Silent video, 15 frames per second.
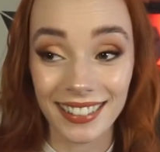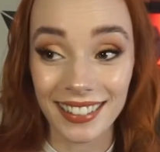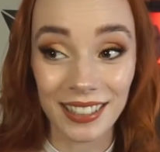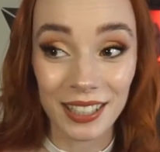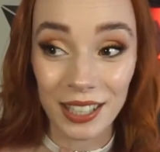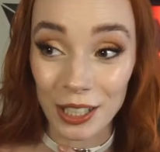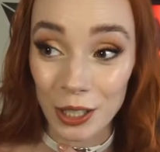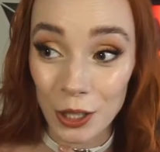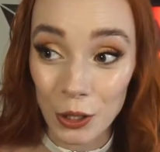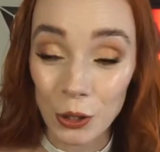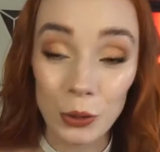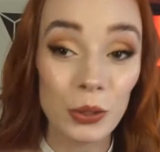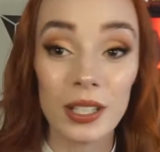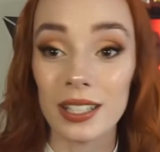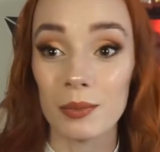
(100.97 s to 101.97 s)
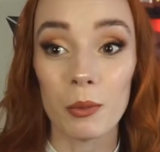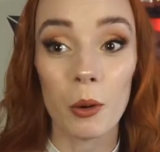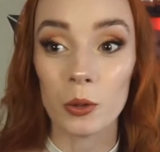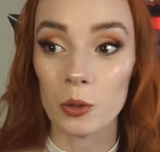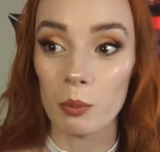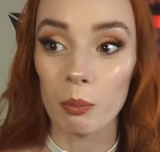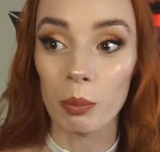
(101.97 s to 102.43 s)
the cutest,
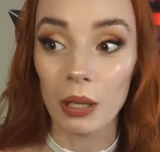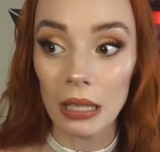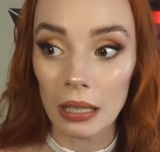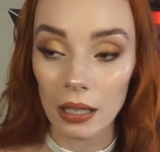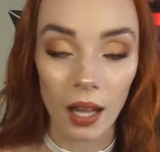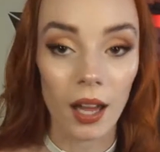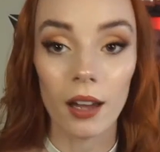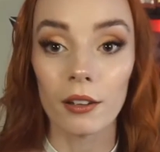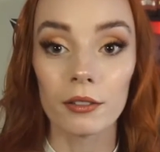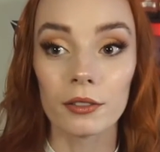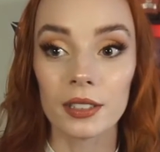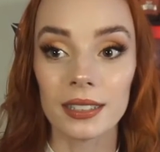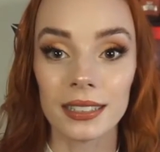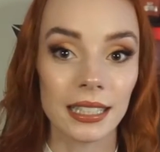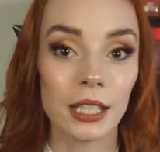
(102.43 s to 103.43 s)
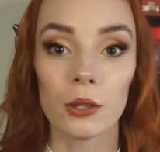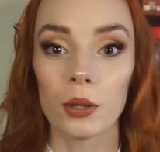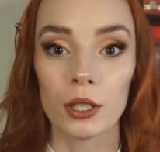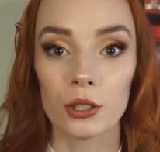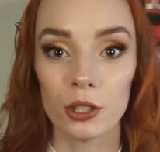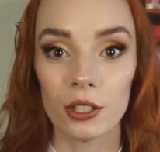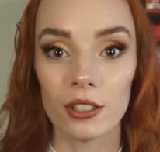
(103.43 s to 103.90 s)
most beloved sea
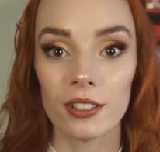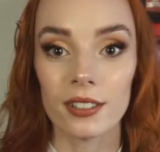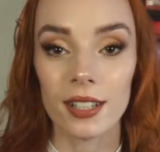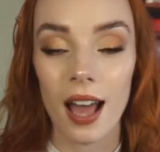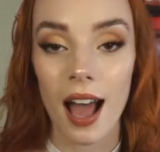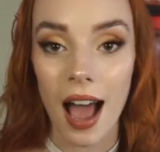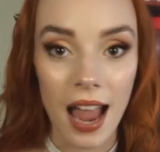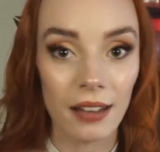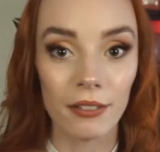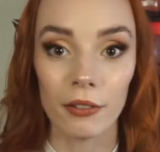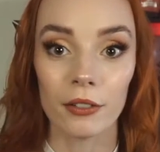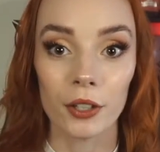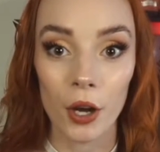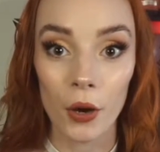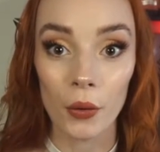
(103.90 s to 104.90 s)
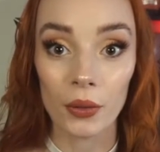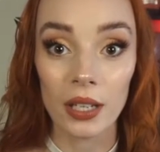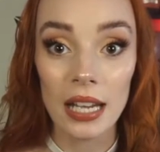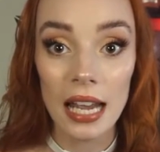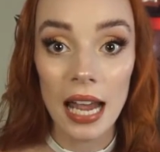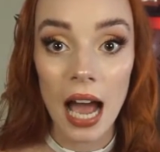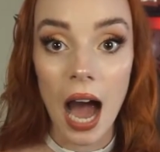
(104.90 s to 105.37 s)
creatures I've ever known.
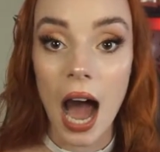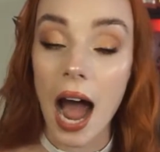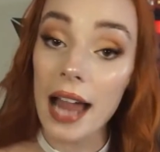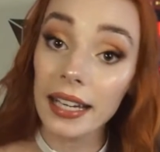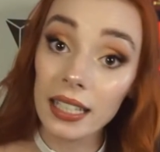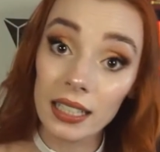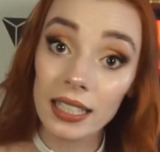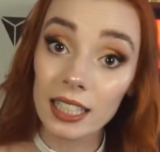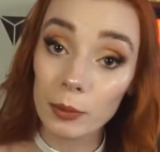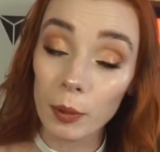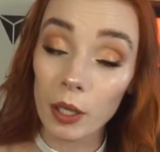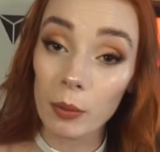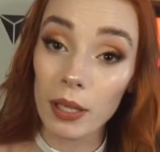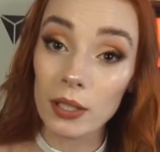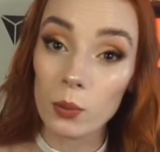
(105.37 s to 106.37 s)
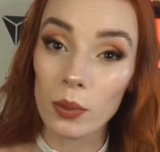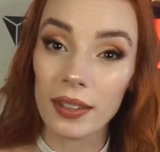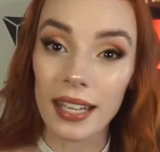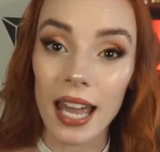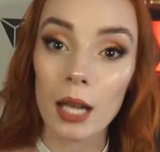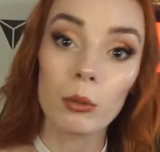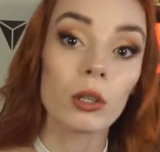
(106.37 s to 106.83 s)
I didn't experiment with the
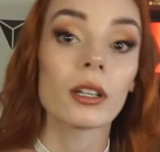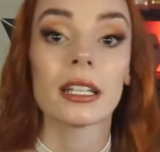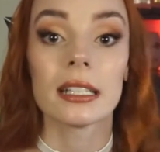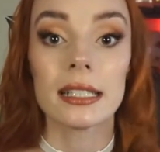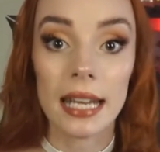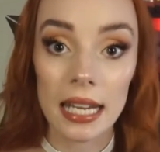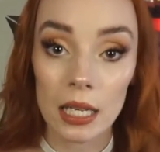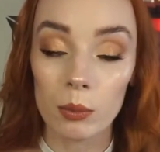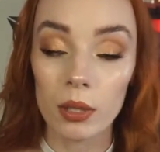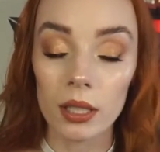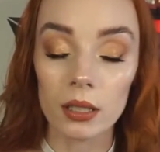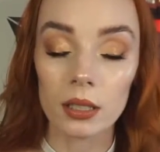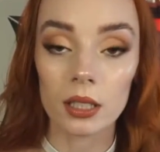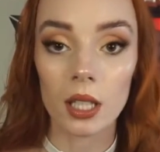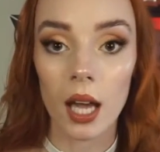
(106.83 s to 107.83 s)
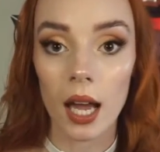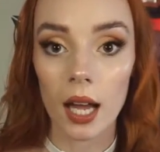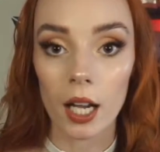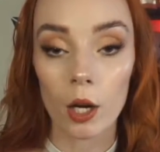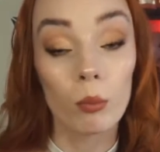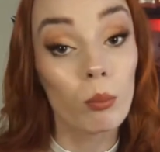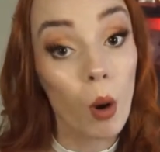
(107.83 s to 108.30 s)
animal containment
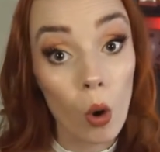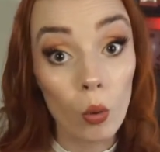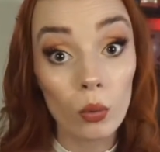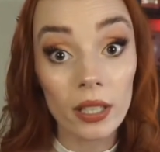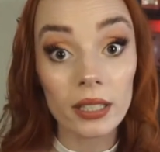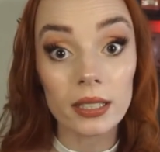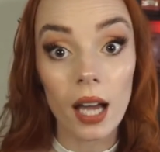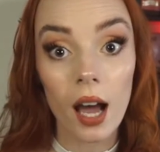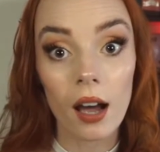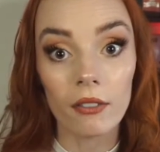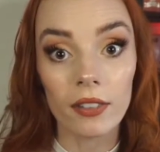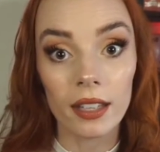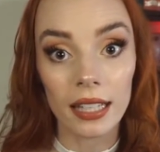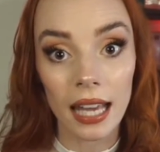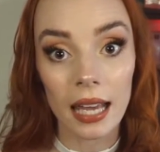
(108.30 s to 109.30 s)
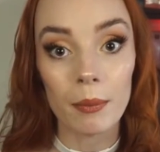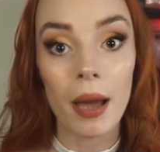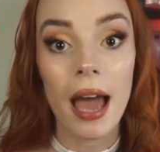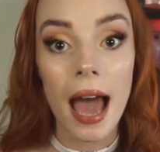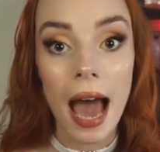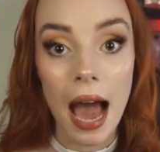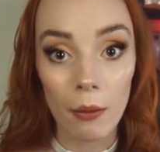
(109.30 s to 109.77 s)
component of the game.
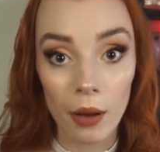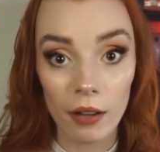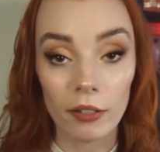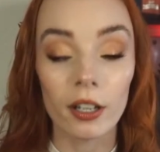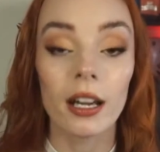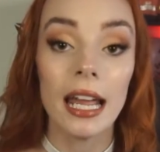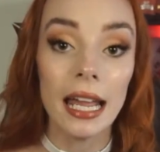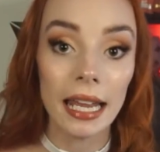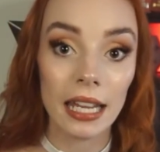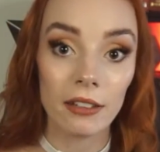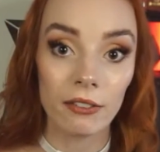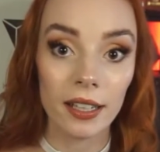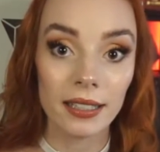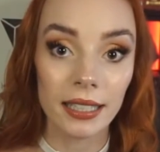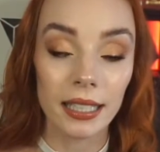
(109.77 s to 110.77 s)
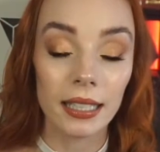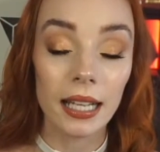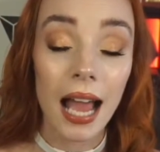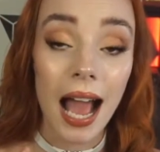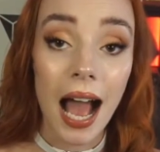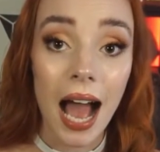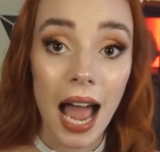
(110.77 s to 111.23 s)
However, if I did,
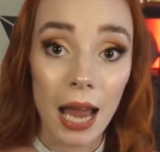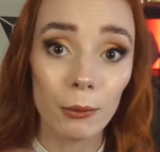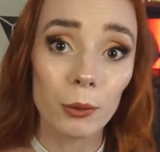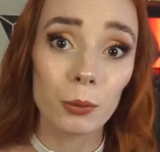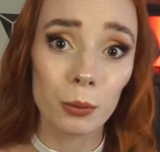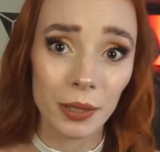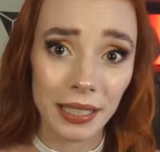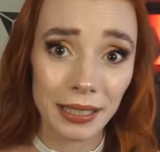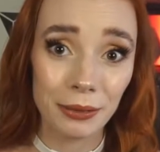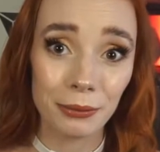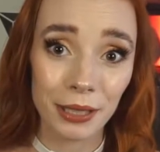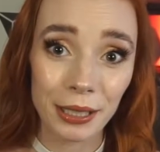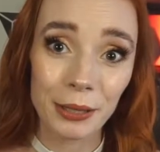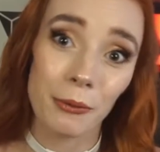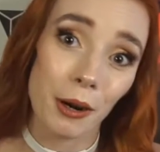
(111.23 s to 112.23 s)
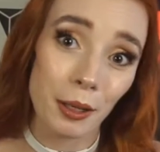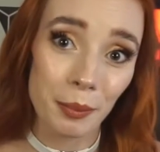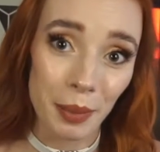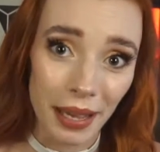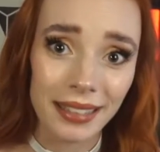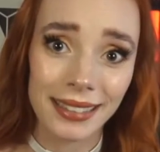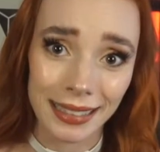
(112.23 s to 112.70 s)
I would really want a
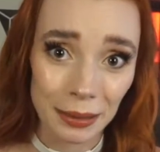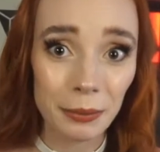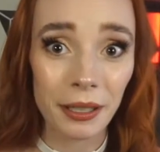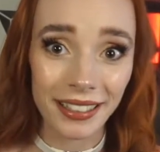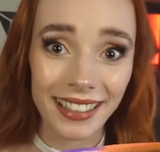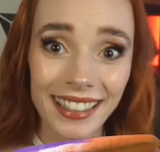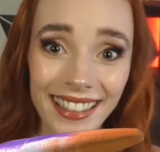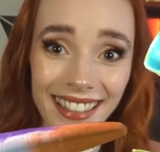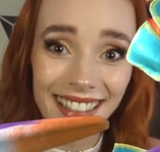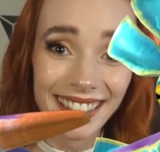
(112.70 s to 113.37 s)
pet sea monkey.